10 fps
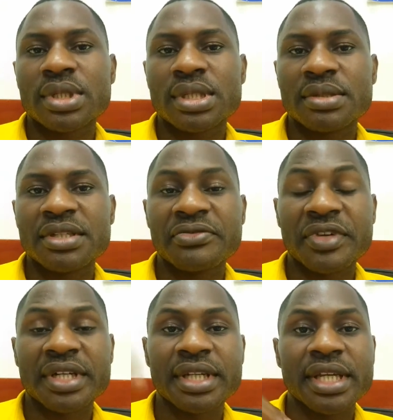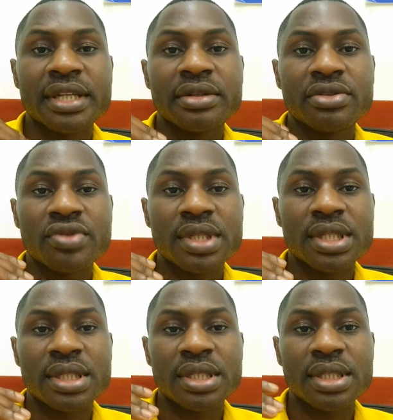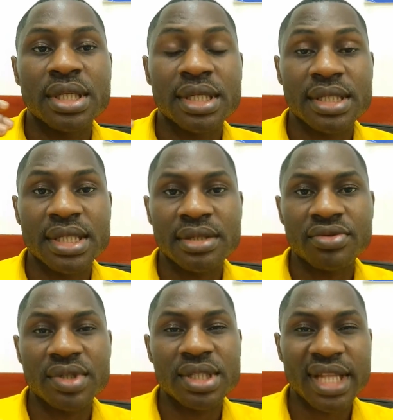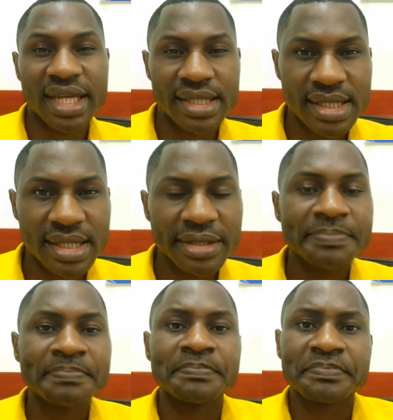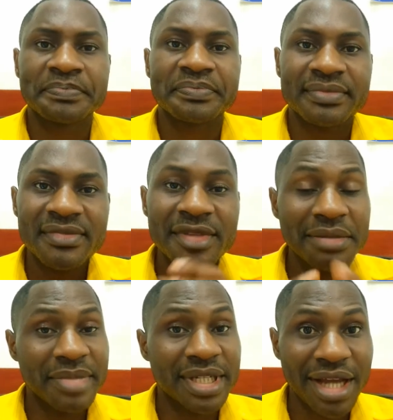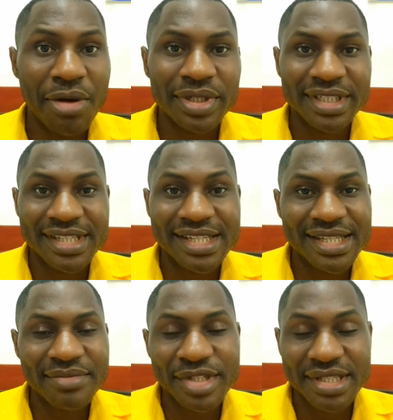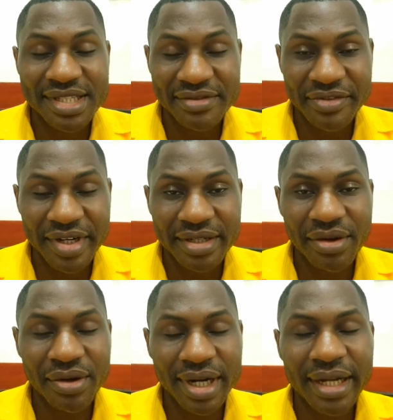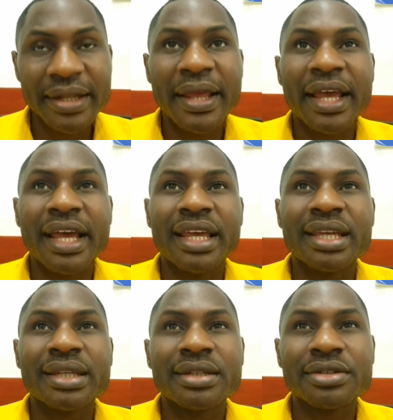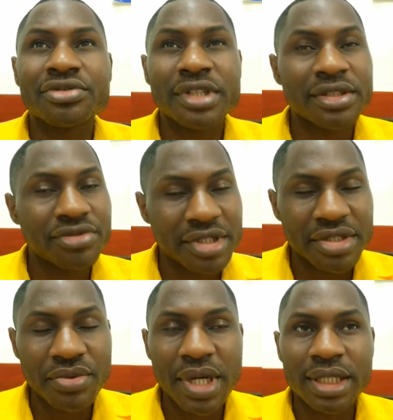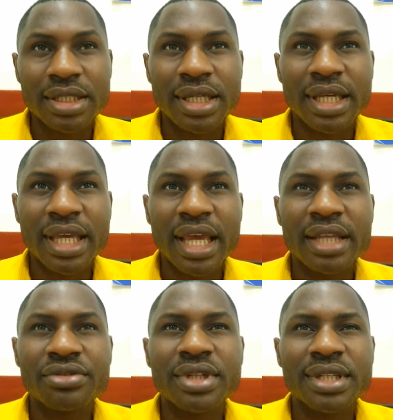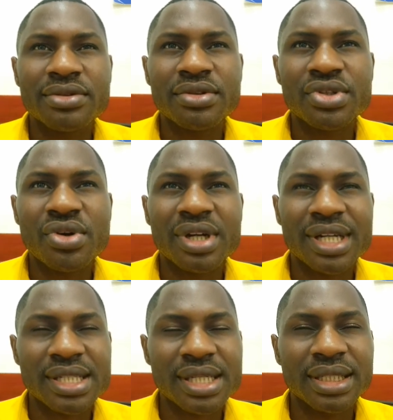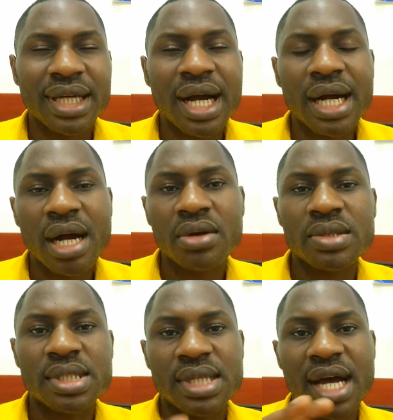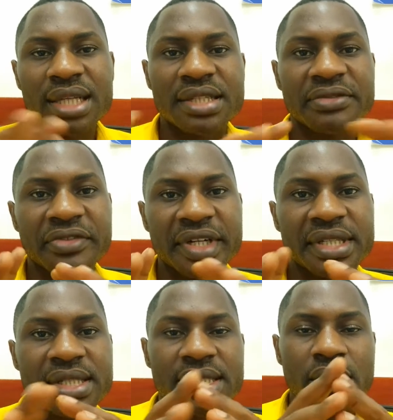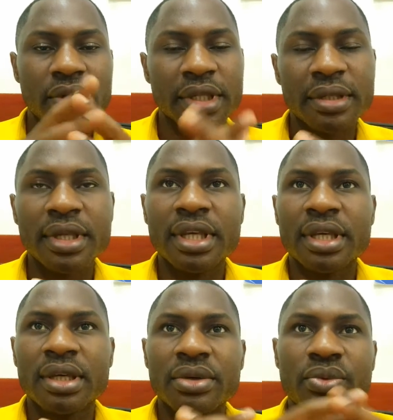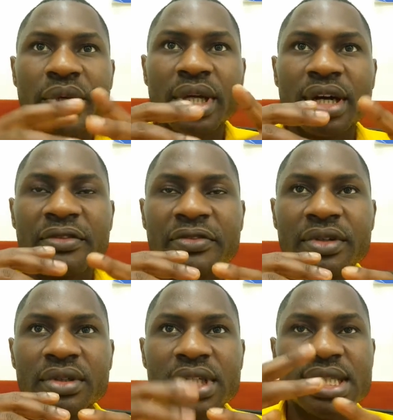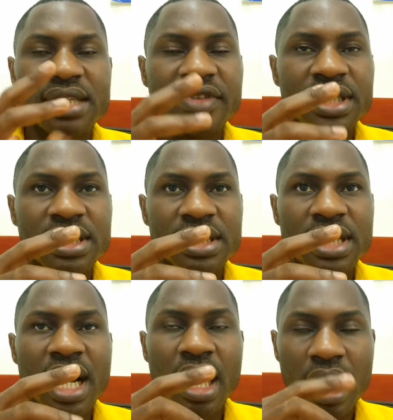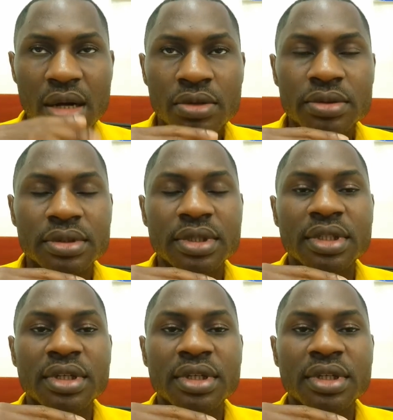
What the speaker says: was different in 2018, 2019, but now the system is different, all right, in 2021. Again, you need to also understand that accounts are different, okay? We have a savings account.